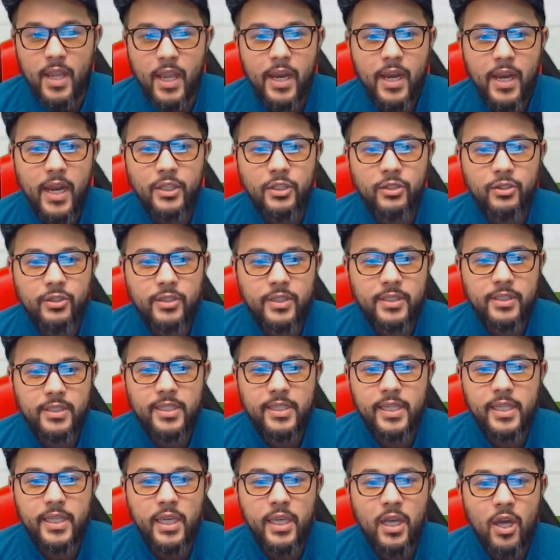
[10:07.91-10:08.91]
As you can
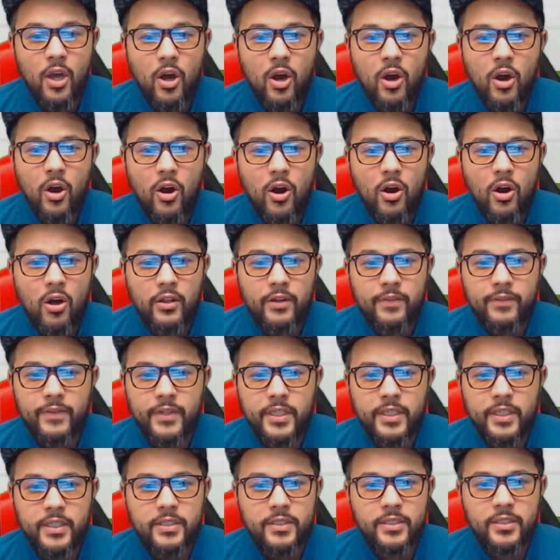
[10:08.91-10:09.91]
see, all of
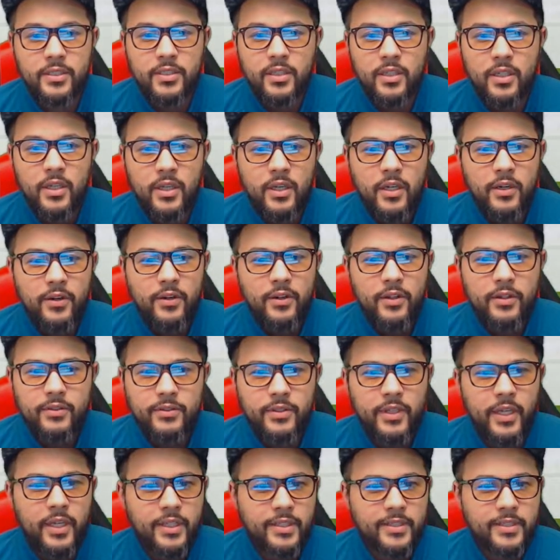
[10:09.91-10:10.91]
these,
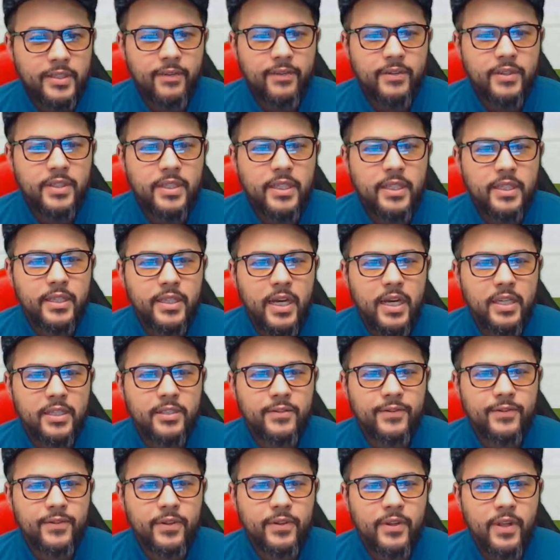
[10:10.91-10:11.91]
yeah, 17,000
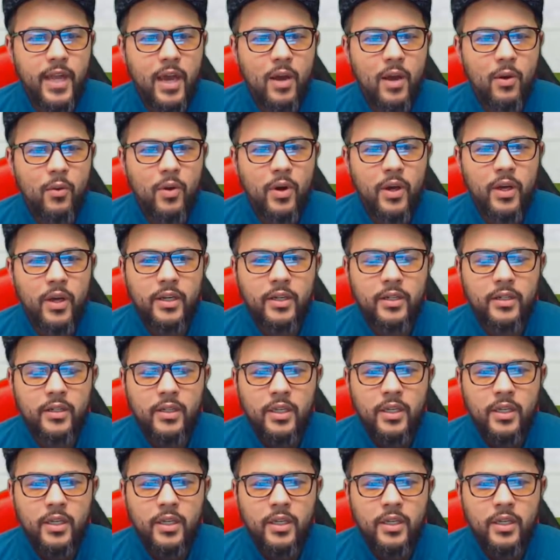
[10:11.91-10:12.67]
for that one.